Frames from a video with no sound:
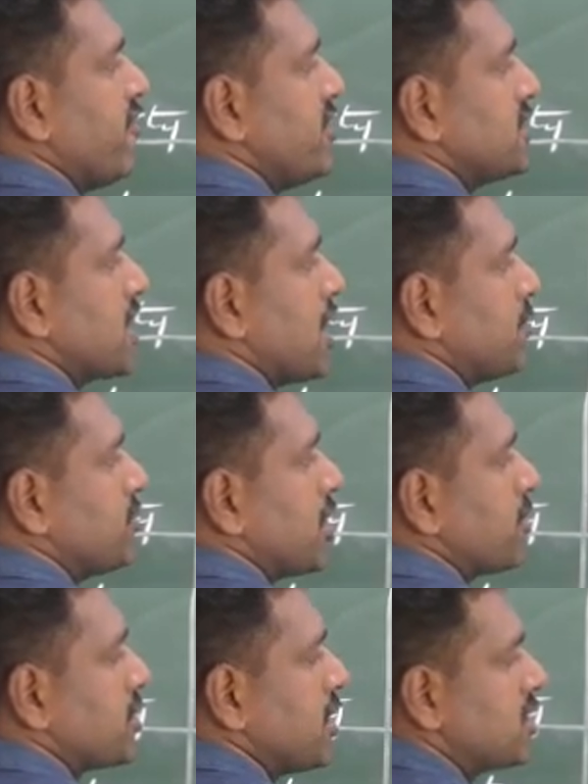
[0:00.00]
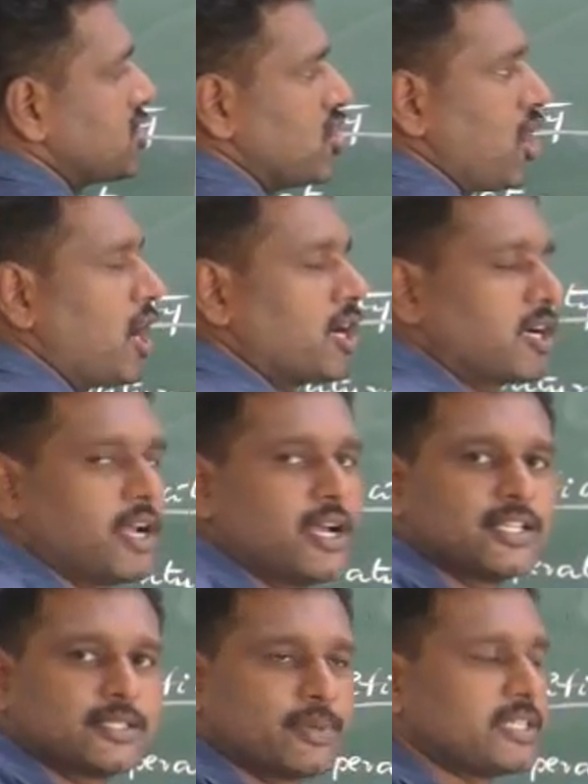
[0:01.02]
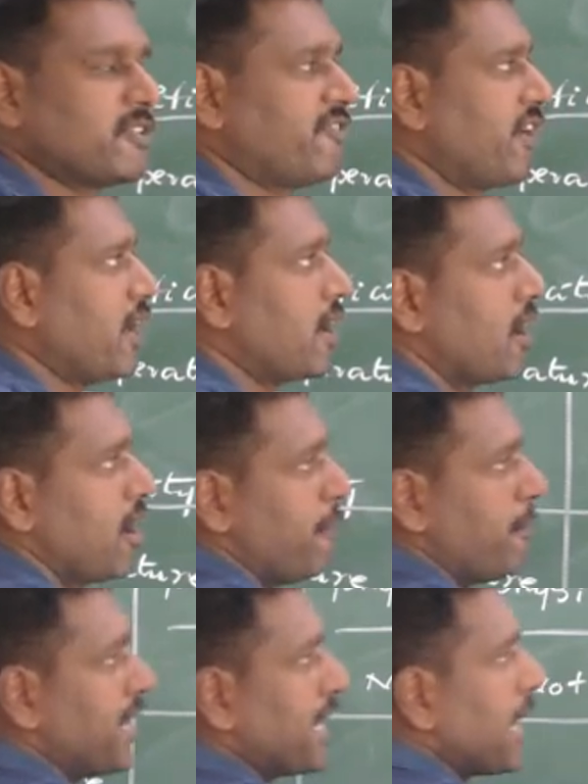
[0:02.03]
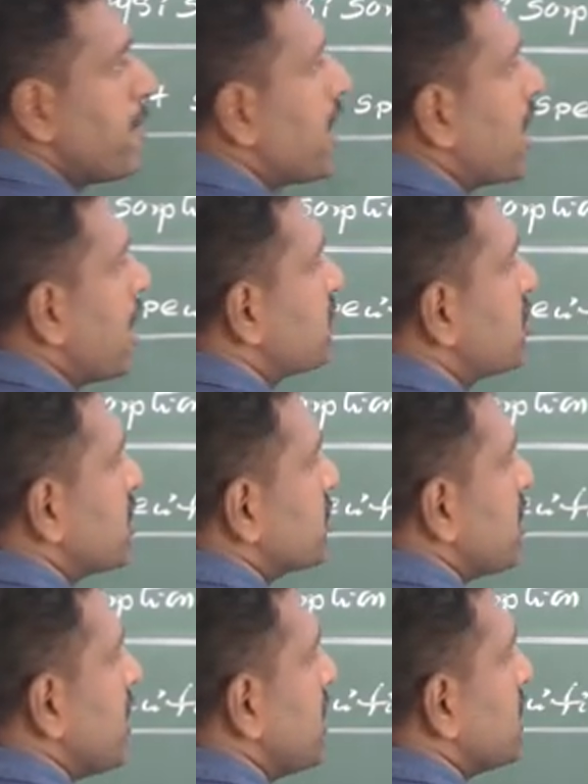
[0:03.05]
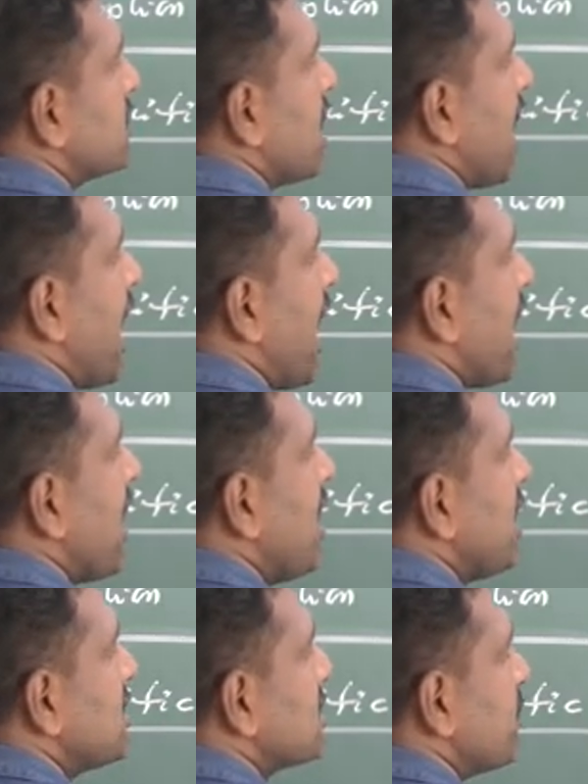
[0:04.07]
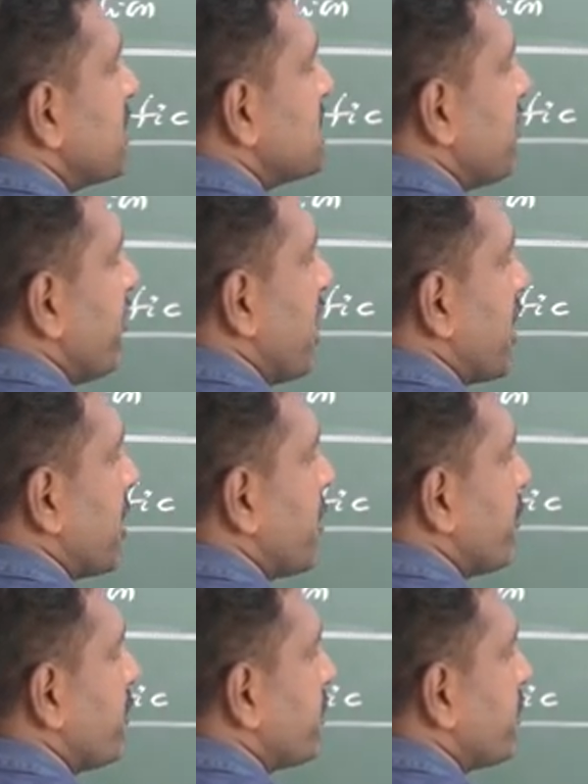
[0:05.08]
Physical adsorption is not specific, but chemical adsorption is highly specific.